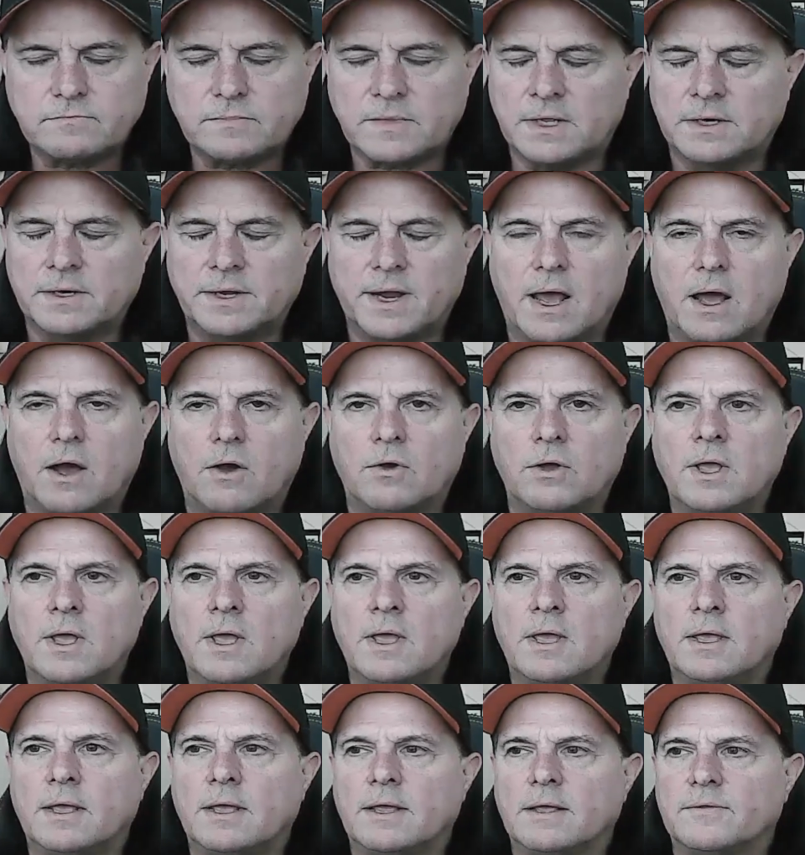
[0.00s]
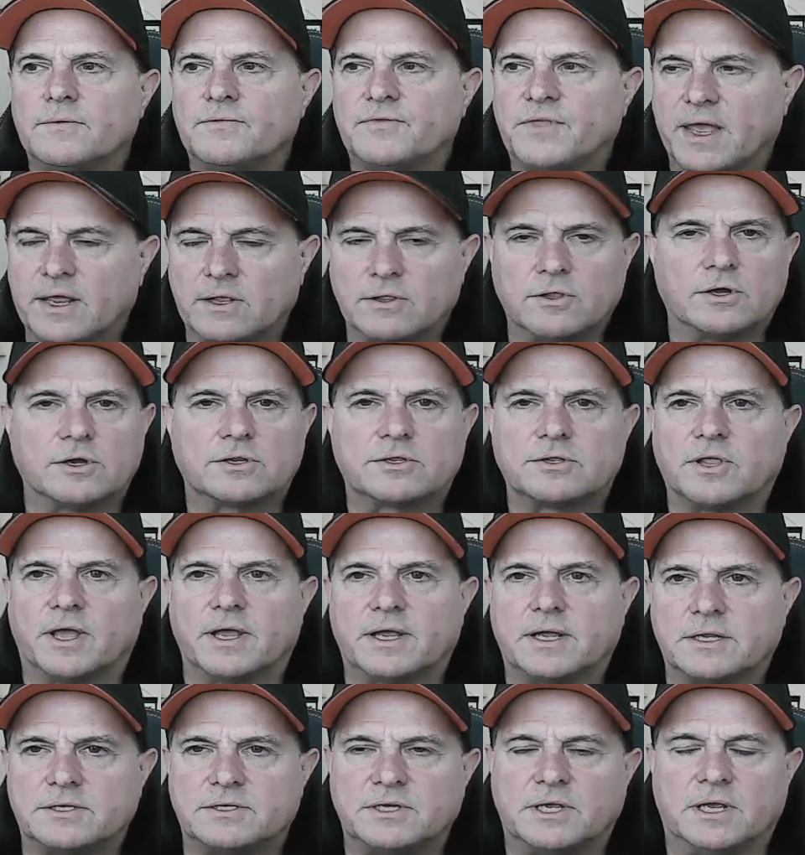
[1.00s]
Now, they looked
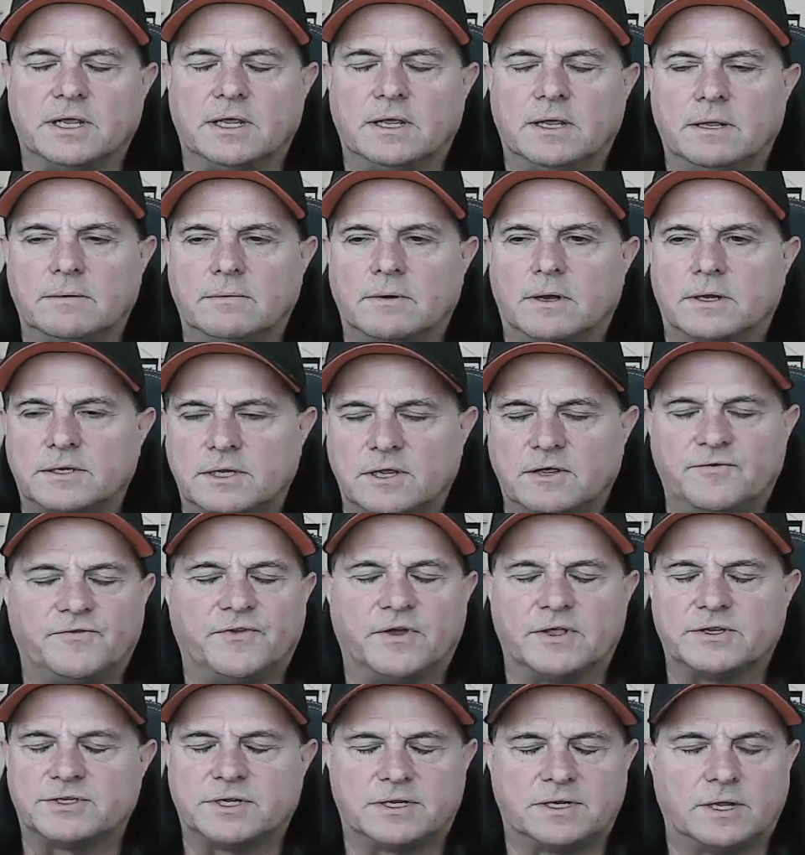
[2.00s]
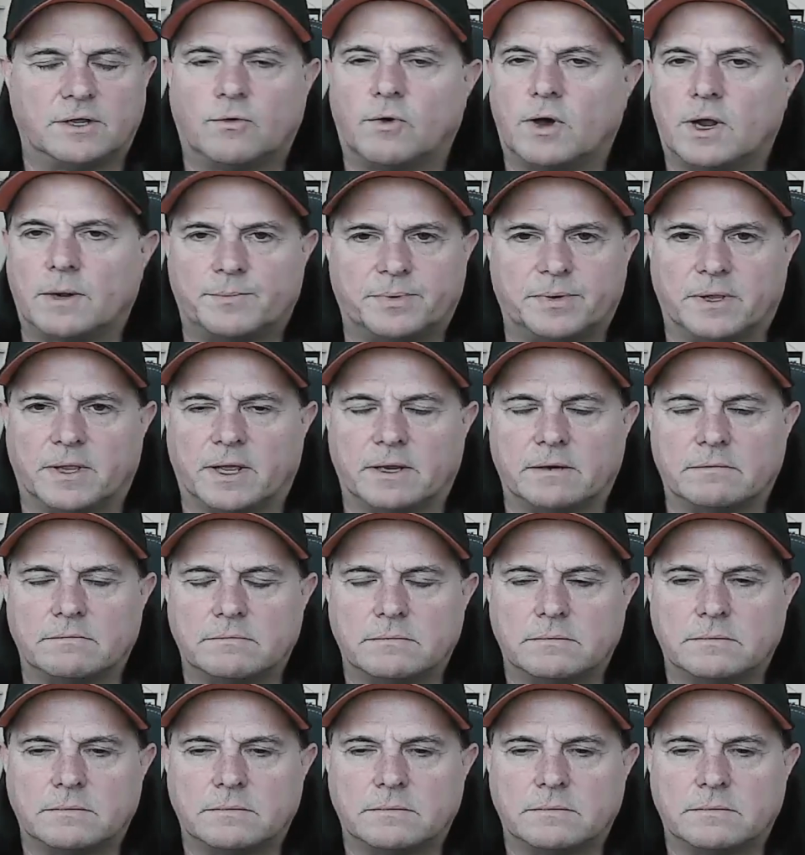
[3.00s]
like a defense that didn't want to play.